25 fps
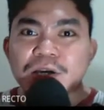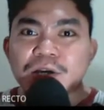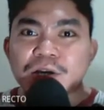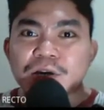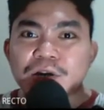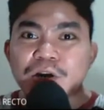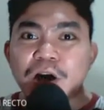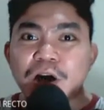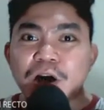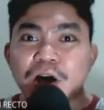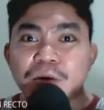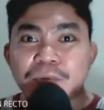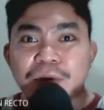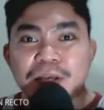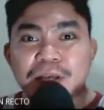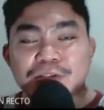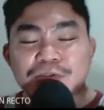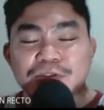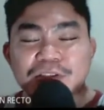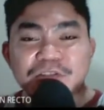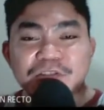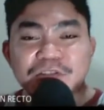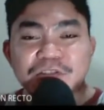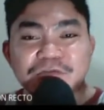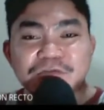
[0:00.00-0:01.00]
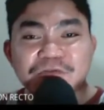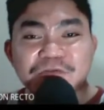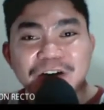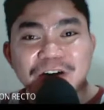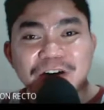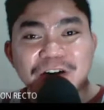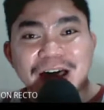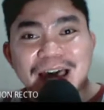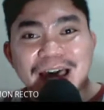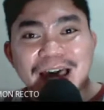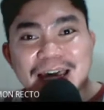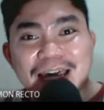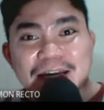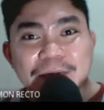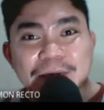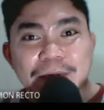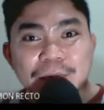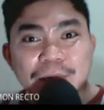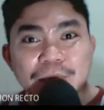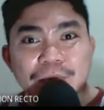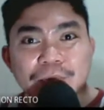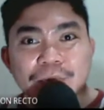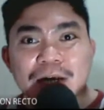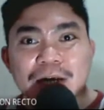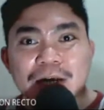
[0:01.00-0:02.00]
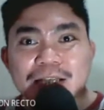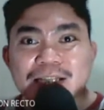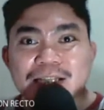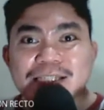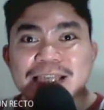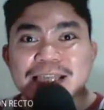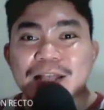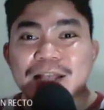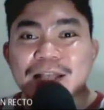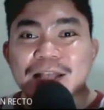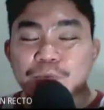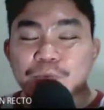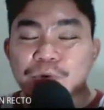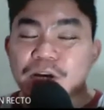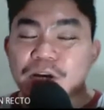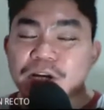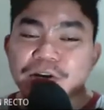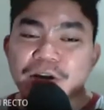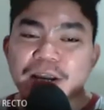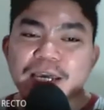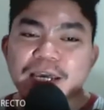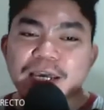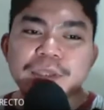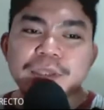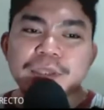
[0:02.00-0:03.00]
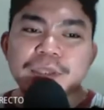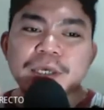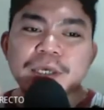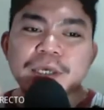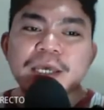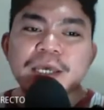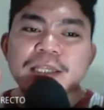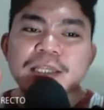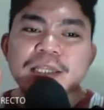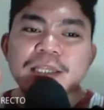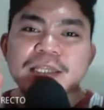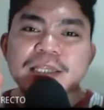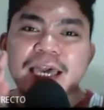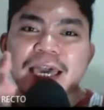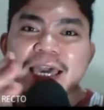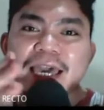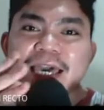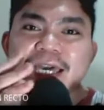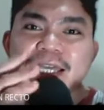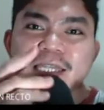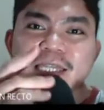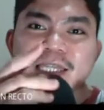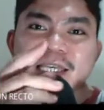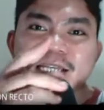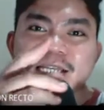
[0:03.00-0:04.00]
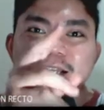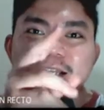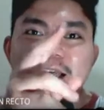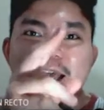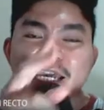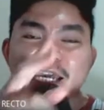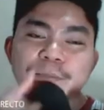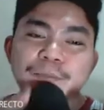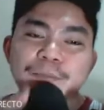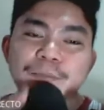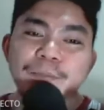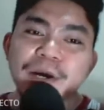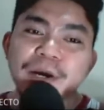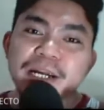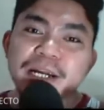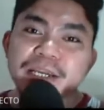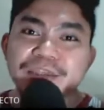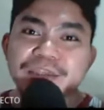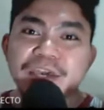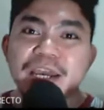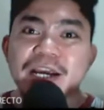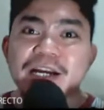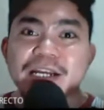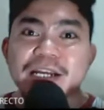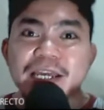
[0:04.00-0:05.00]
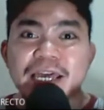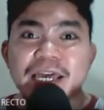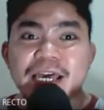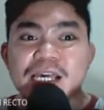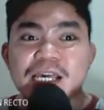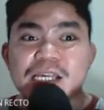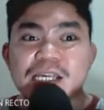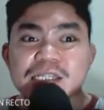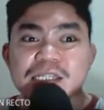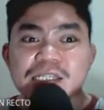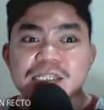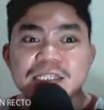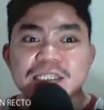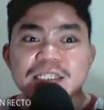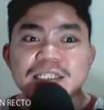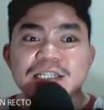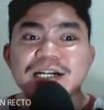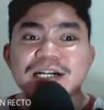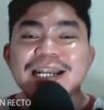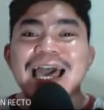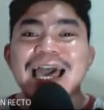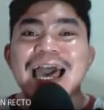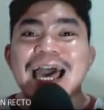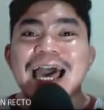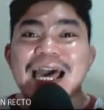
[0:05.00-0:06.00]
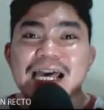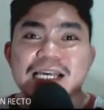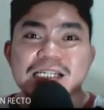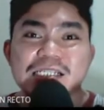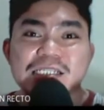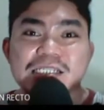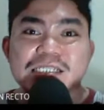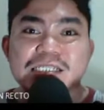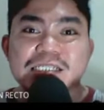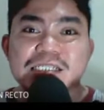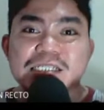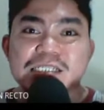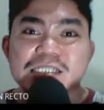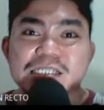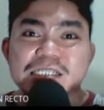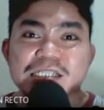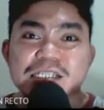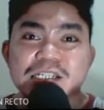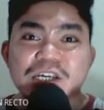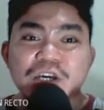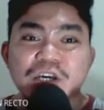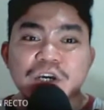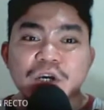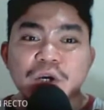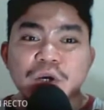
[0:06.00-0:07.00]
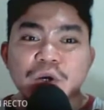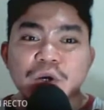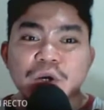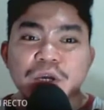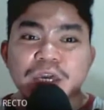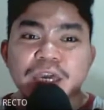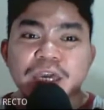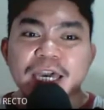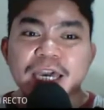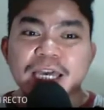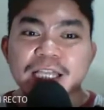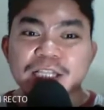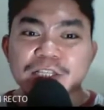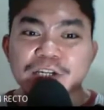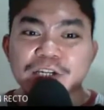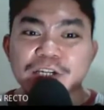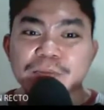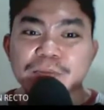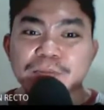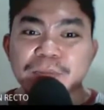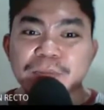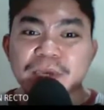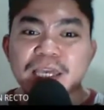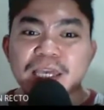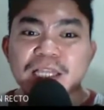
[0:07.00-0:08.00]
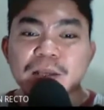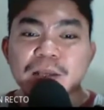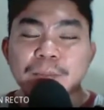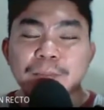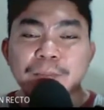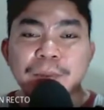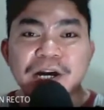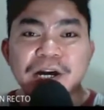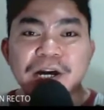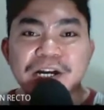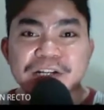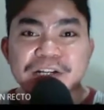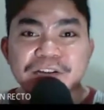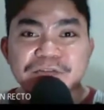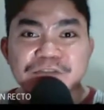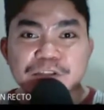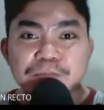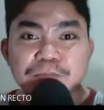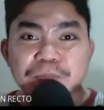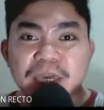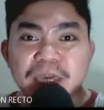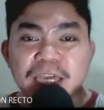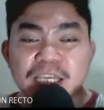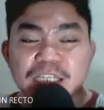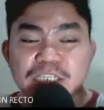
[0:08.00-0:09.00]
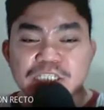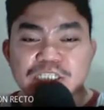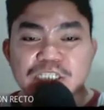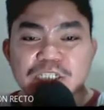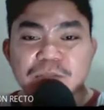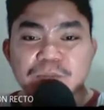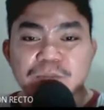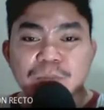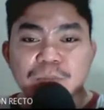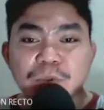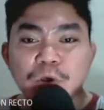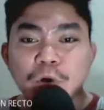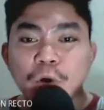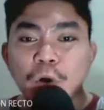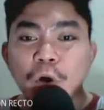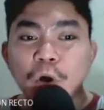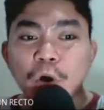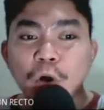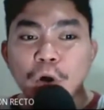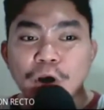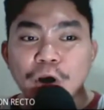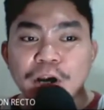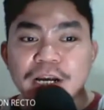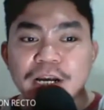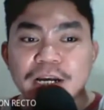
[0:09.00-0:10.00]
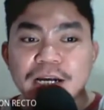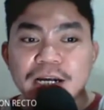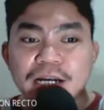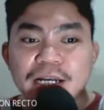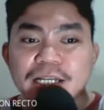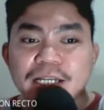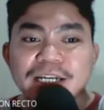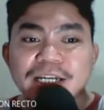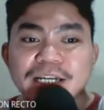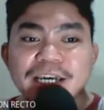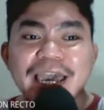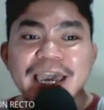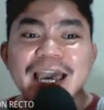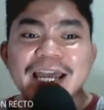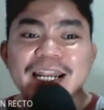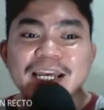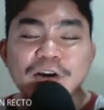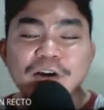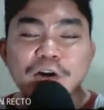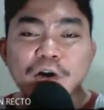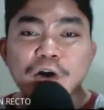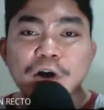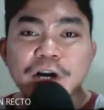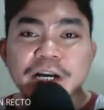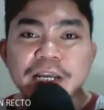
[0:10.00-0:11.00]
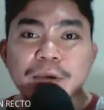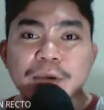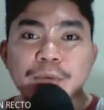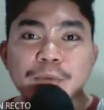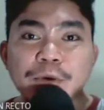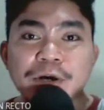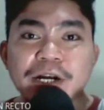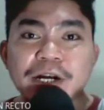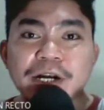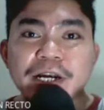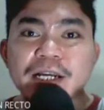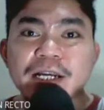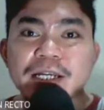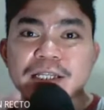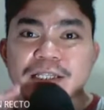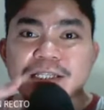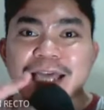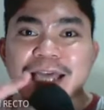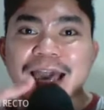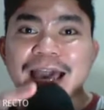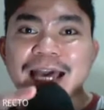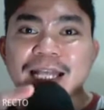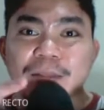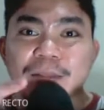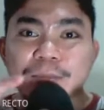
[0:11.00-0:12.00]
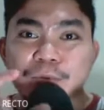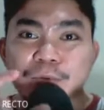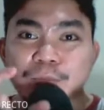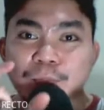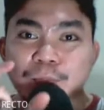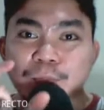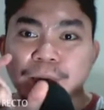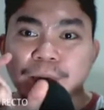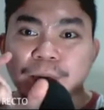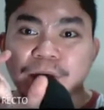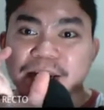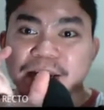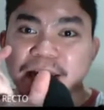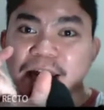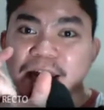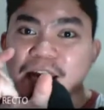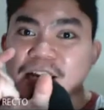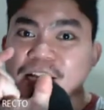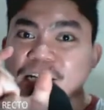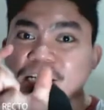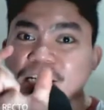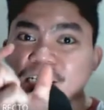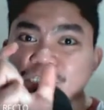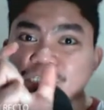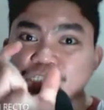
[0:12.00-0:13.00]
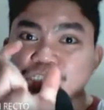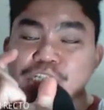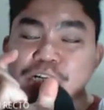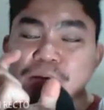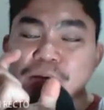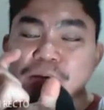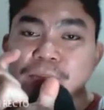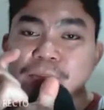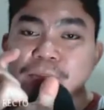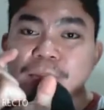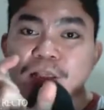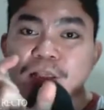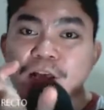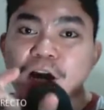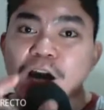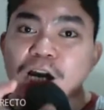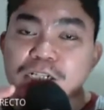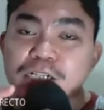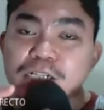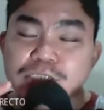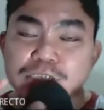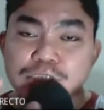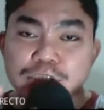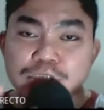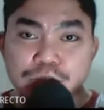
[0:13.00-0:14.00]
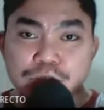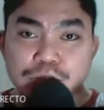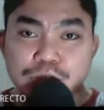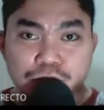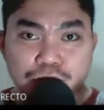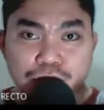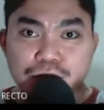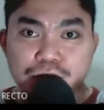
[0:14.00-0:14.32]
going to define. What is that word, right? Then the second part there is the class. It could be the part of speech or the category where that particular term belongs to.